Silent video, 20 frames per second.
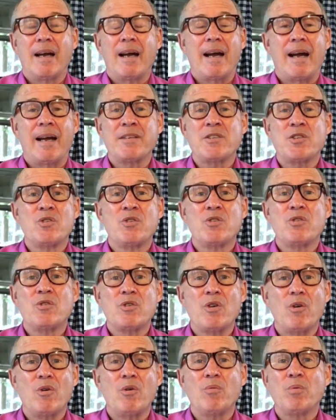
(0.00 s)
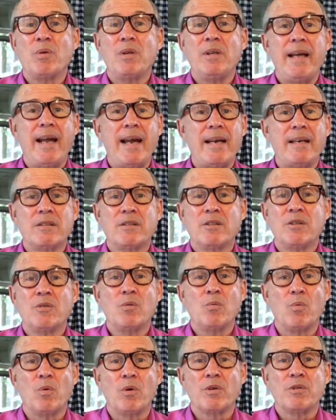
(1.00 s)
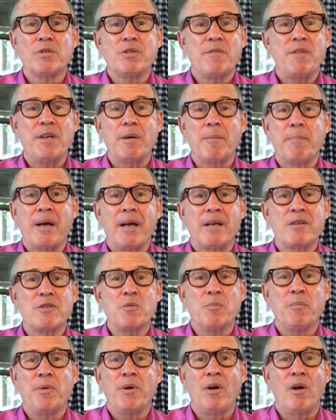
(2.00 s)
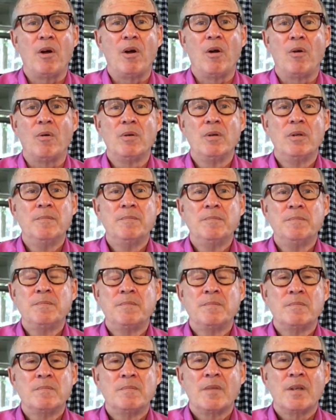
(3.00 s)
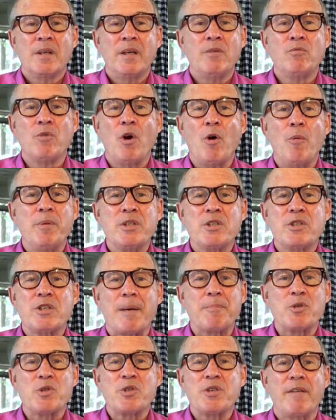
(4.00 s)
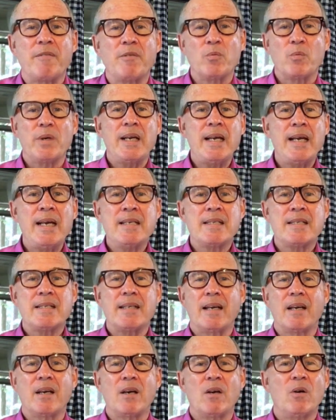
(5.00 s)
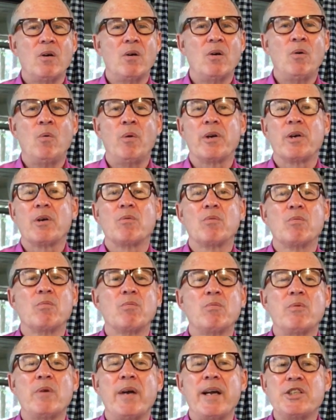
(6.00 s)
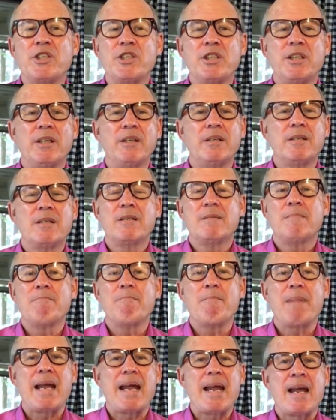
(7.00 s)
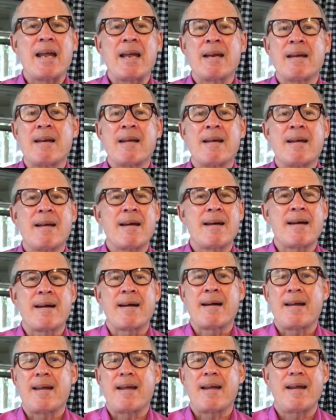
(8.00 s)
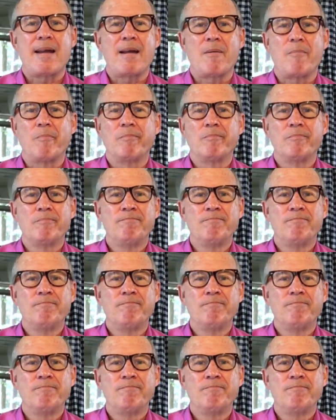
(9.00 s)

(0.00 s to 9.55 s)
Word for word: I so relate to the words of the Apostle Paul in Romans chapter 7 when he said, Oh, what a wretched man I am.